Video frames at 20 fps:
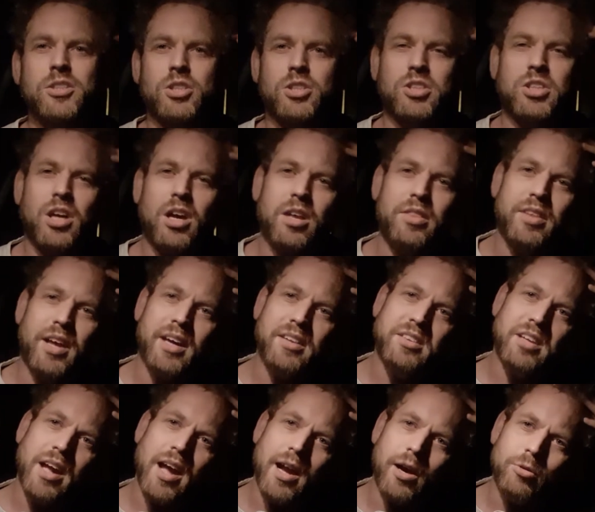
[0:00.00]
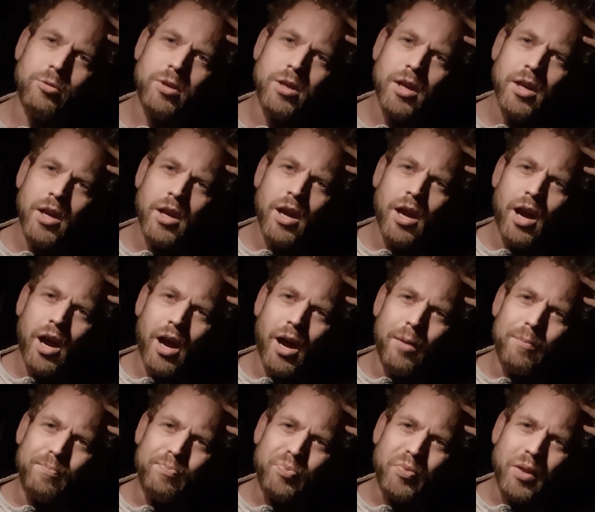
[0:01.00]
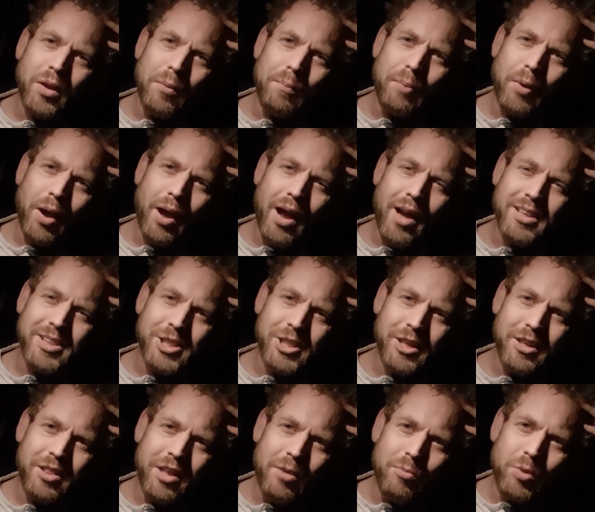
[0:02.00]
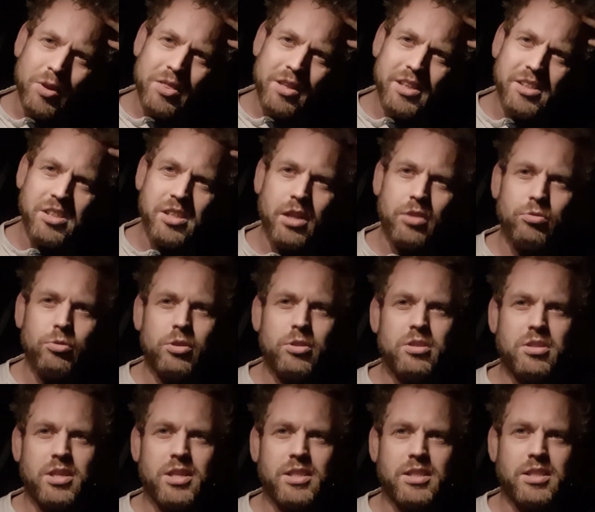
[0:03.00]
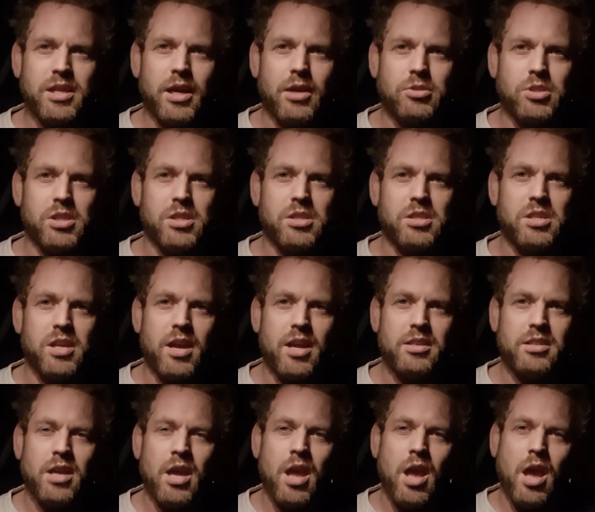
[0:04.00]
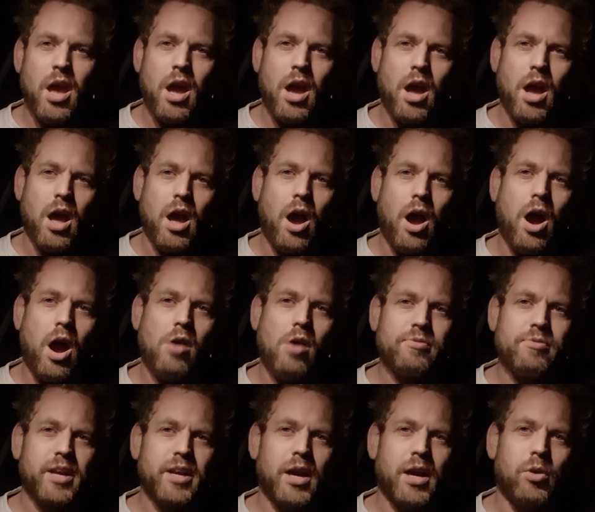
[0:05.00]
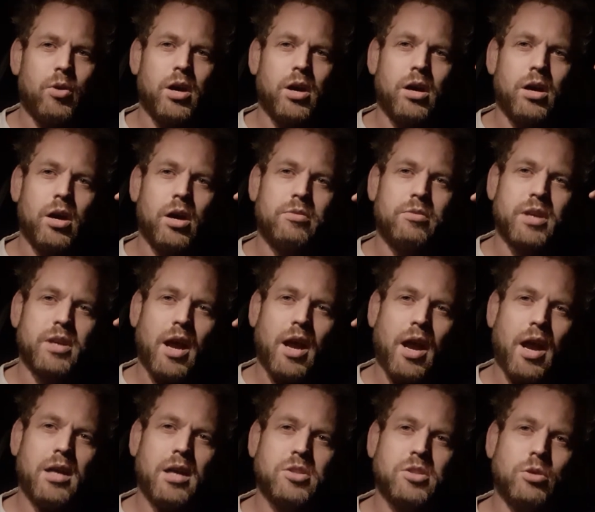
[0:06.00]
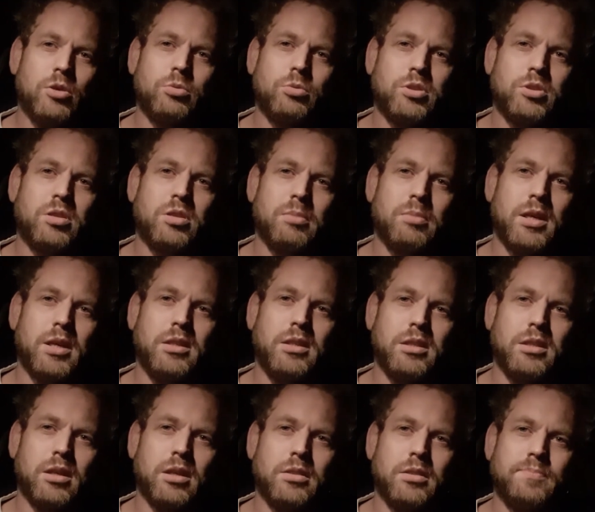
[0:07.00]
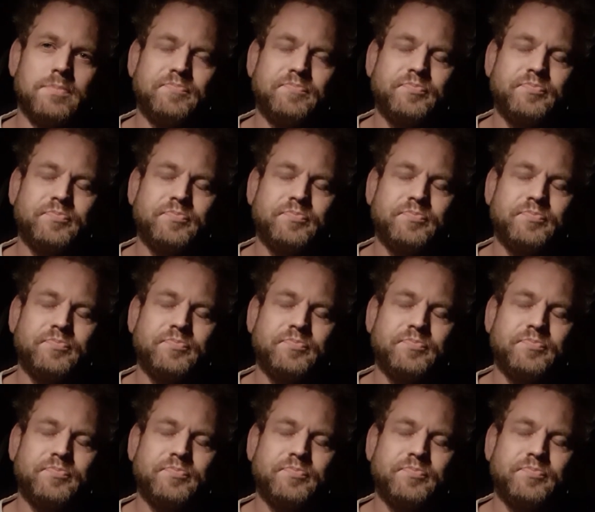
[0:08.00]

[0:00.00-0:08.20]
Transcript: turn that down. But actually then when they sent through the details, it said half an hour of an adult comedian